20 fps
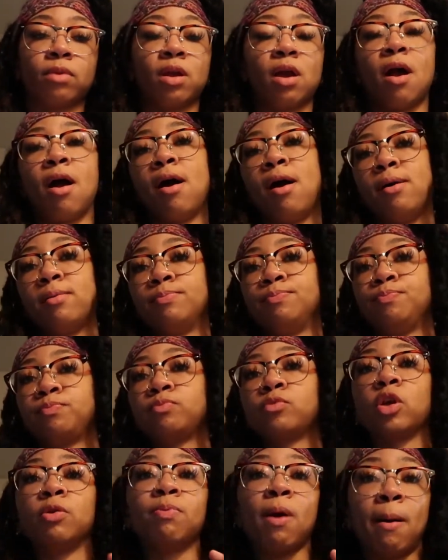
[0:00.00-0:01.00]
Um,
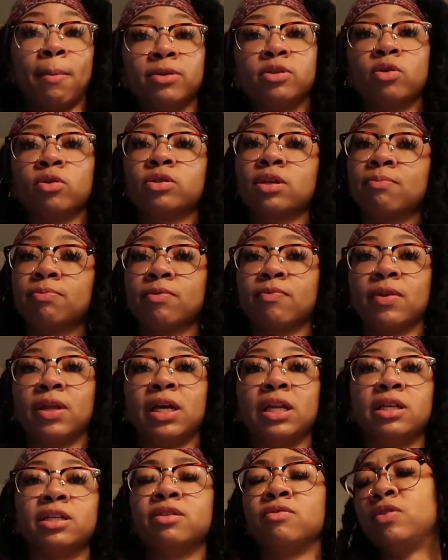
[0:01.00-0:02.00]
you probably took something from the
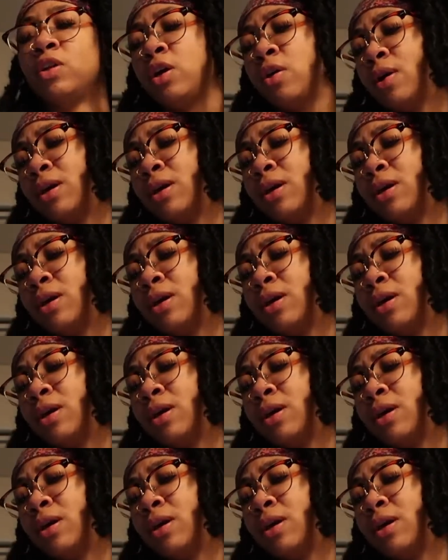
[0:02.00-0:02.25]
end of this video.